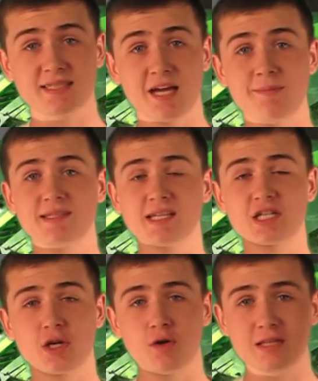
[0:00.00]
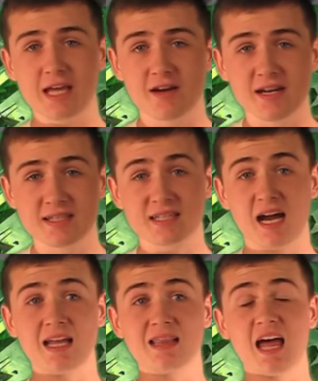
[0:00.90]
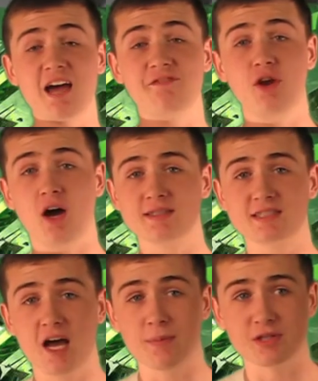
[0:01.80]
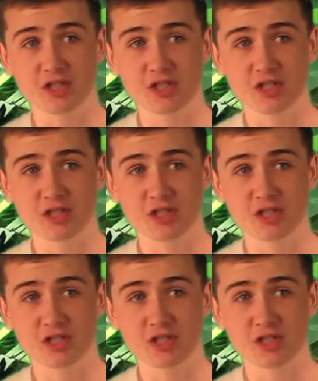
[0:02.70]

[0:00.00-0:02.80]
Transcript: Si makes that show hilarious. I laugh nonstop at